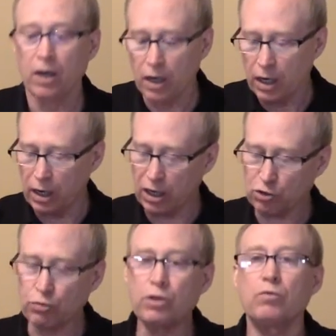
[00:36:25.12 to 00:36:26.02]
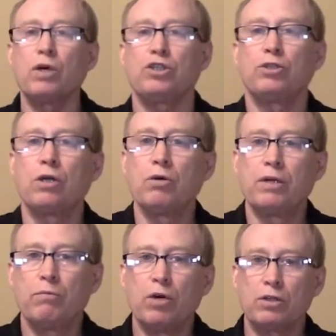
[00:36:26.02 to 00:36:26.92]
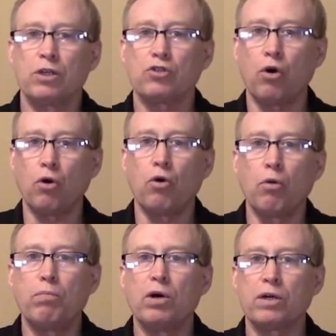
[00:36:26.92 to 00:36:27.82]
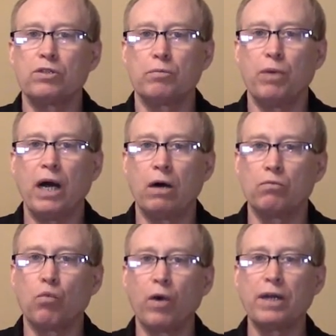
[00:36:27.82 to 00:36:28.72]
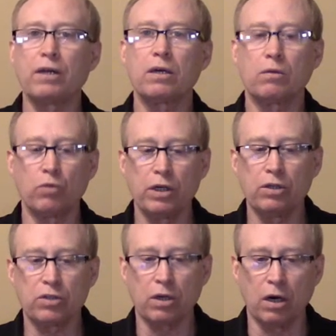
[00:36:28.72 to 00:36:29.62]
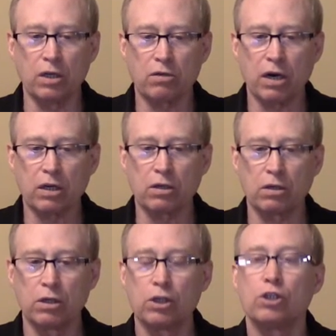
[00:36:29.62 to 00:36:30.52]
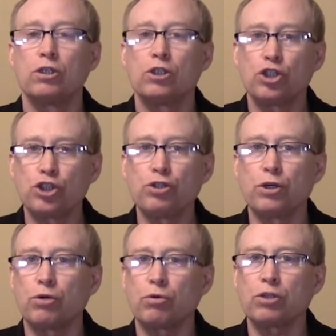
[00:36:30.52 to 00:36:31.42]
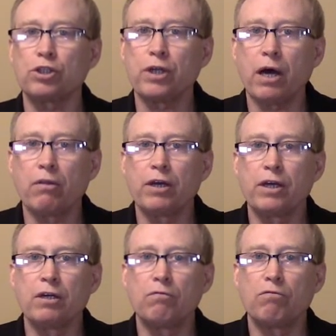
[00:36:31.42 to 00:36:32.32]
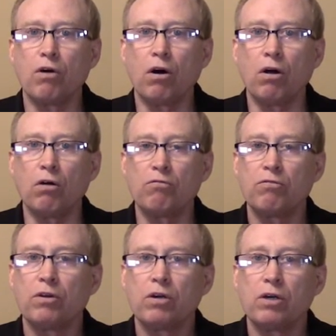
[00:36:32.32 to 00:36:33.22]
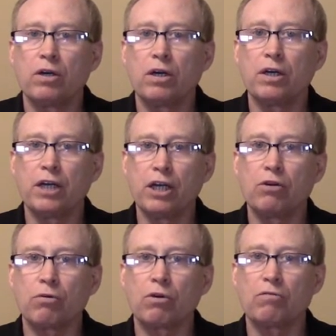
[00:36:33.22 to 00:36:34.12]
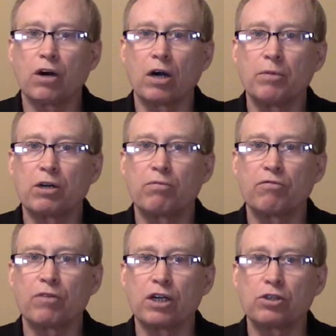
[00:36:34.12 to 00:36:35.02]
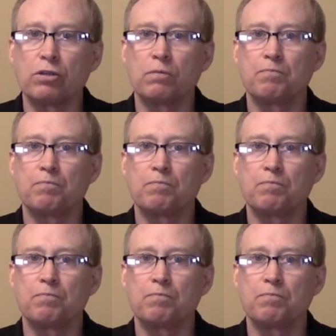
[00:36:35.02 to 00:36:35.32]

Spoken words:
And that's really what this whole book is about. When does a contractor, should or shall they involve an indoor environmental professional?